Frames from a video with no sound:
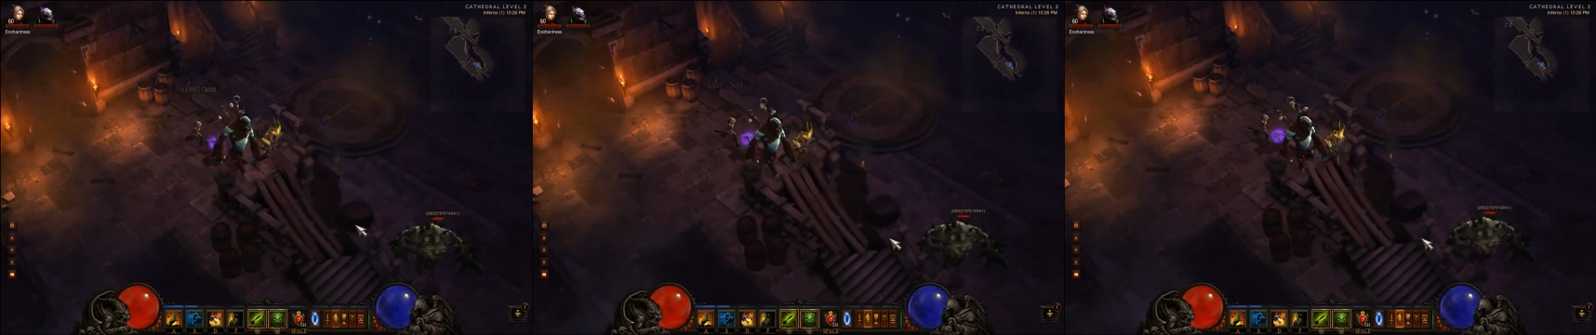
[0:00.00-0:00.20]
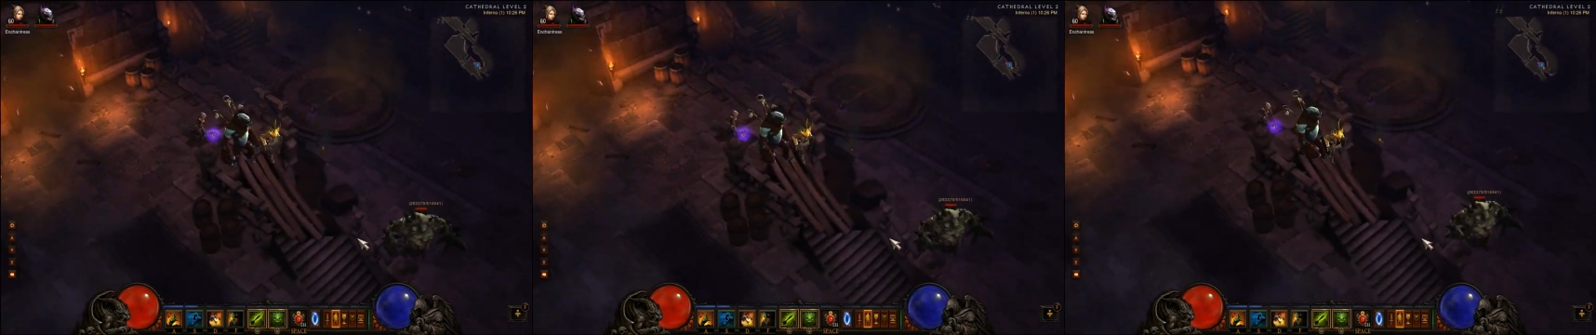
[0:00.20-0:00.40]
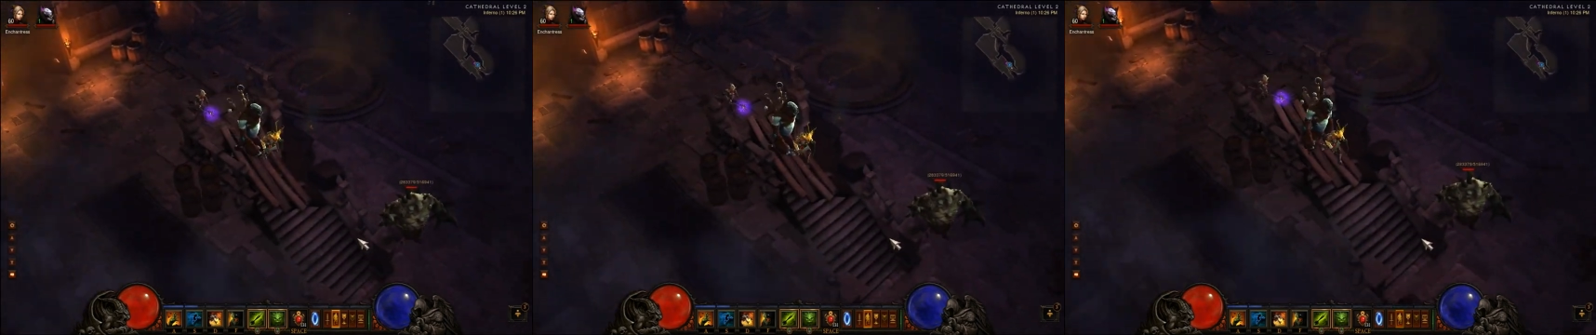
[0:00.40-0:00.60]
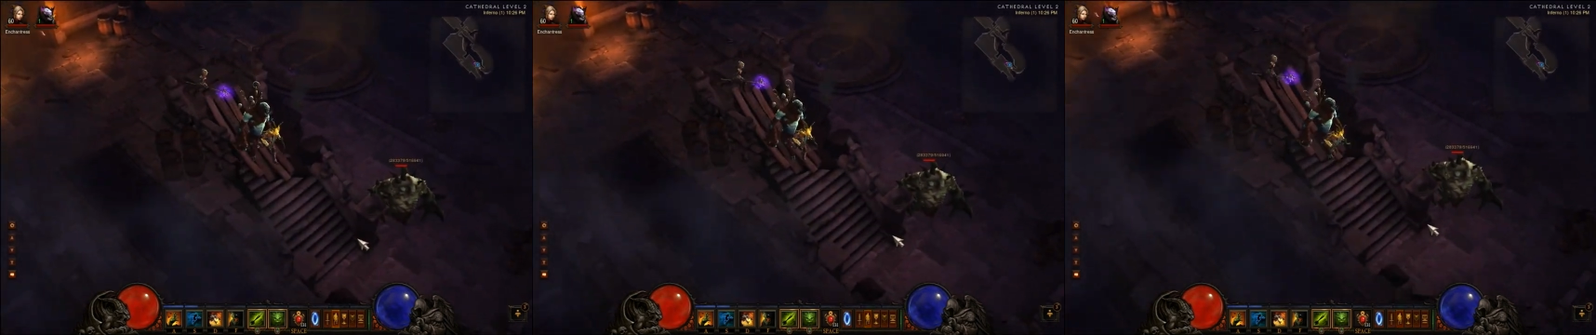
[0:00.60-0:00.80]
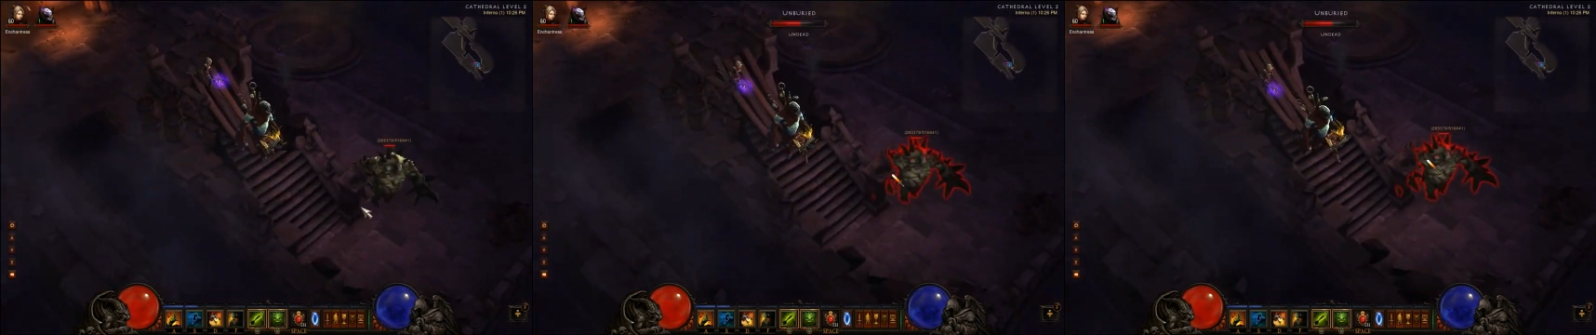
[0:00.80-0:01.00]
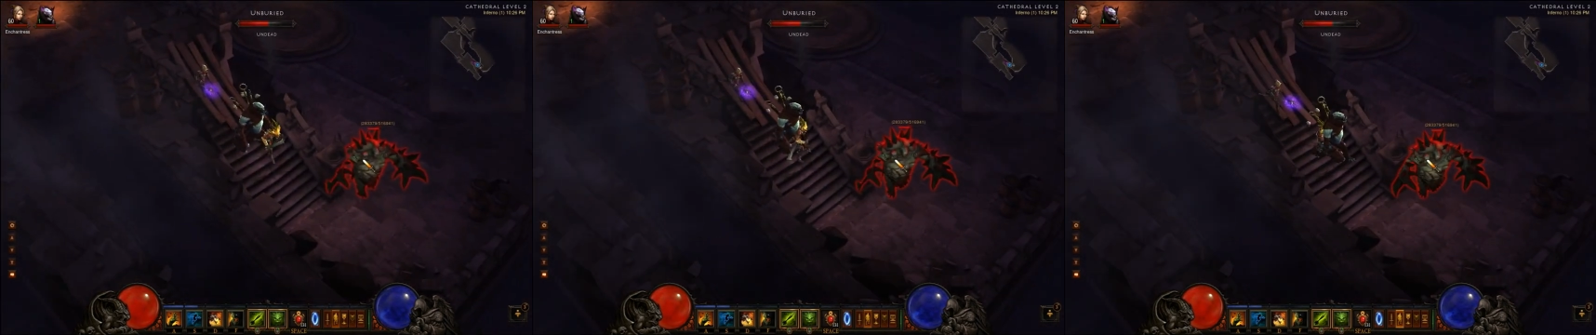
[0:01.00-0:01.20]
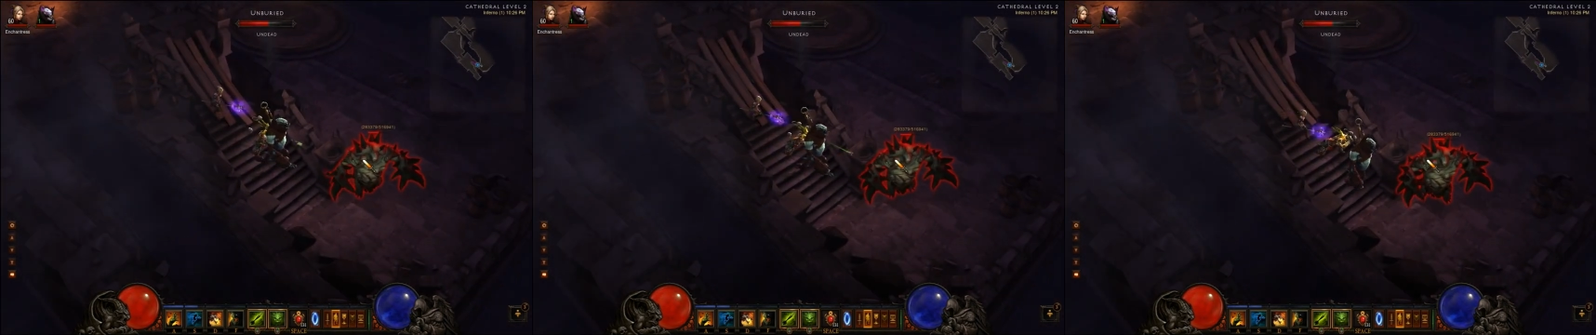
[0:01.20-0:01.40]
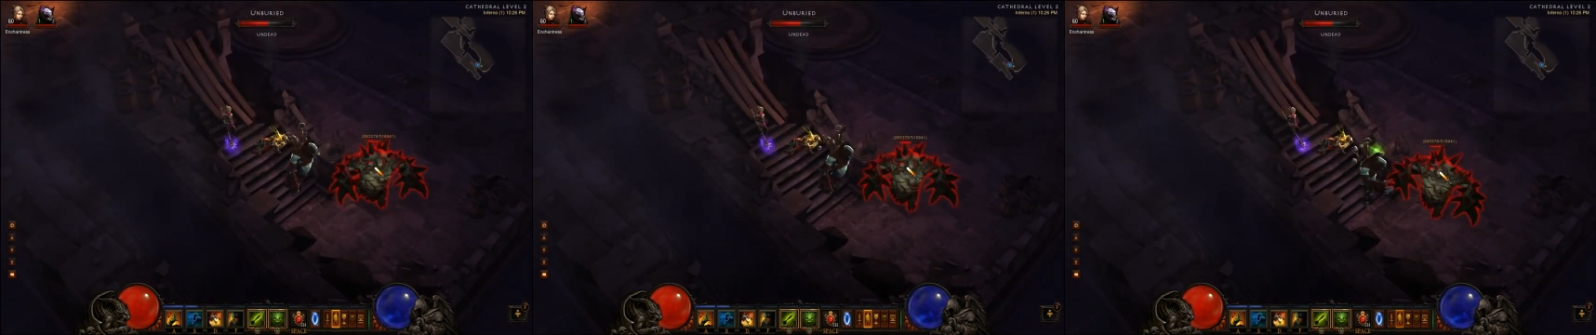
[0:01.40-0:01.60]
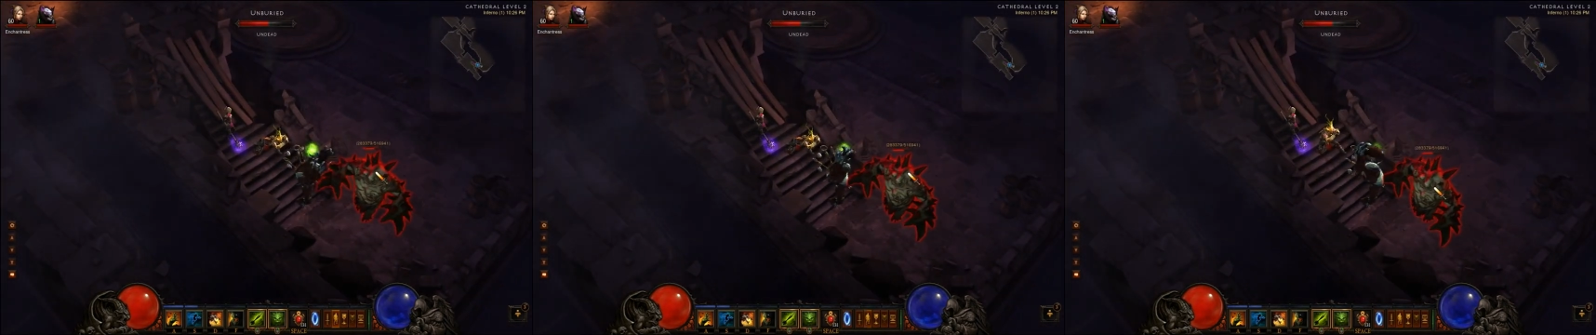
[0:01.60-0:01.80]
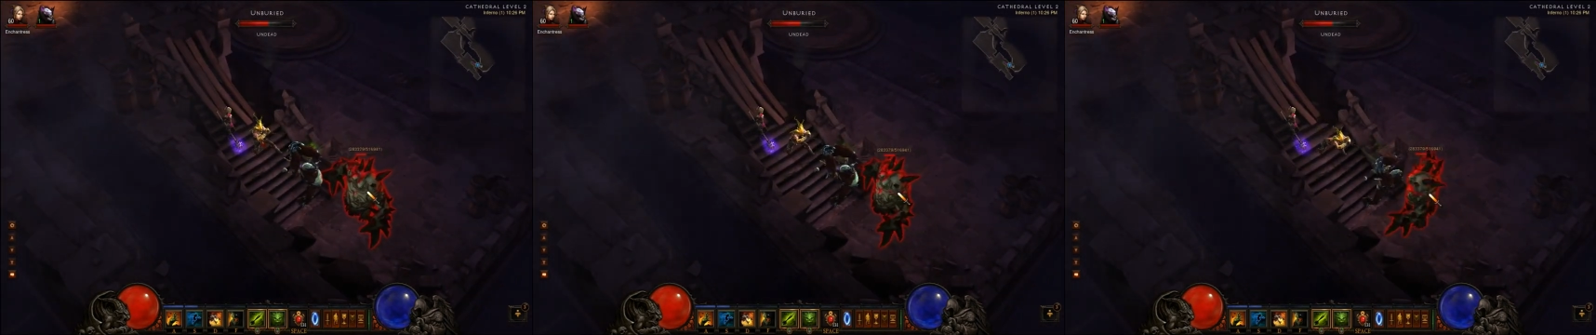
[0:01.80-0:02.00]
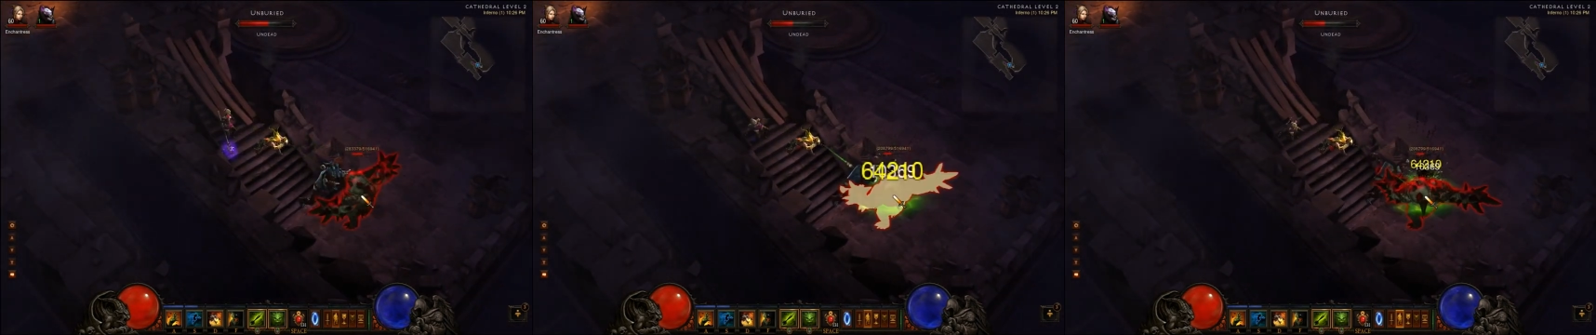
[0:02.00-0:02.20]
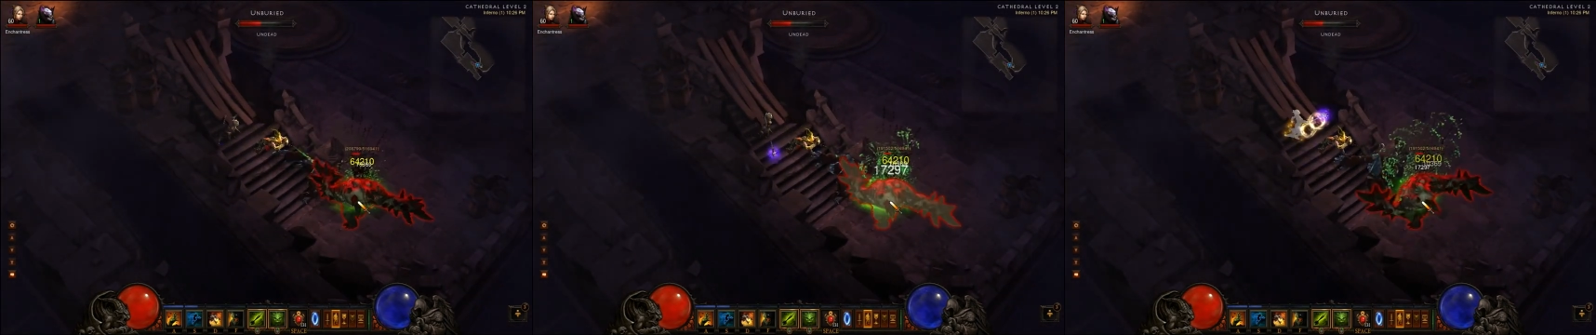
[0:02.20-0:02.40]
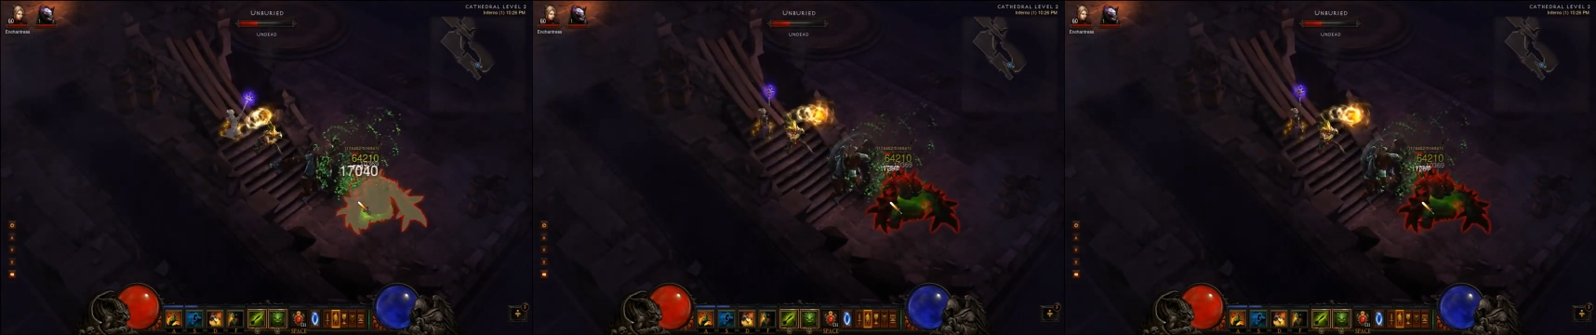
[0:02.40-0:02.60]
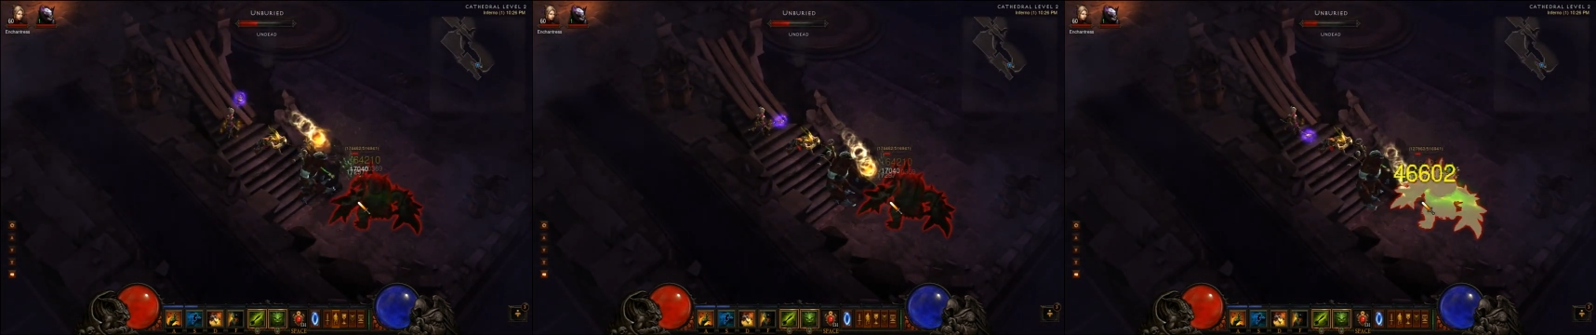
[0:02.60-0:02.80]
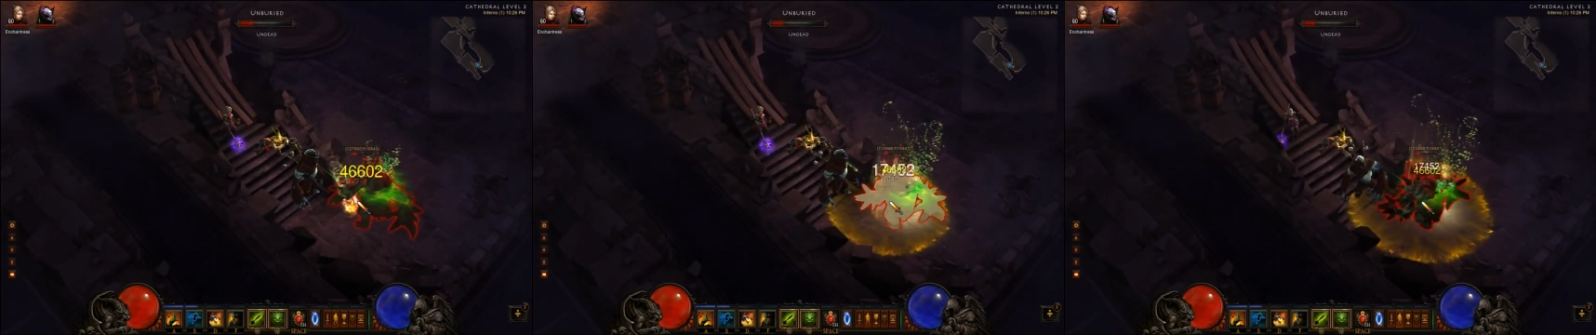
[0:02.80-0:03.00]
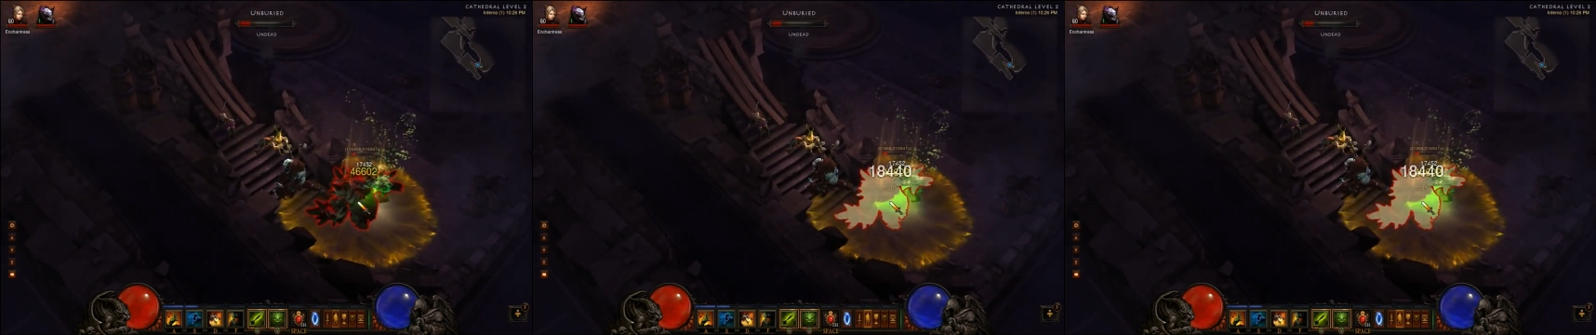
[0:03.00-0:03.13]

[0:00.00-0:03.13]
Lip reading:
(no speaker visible)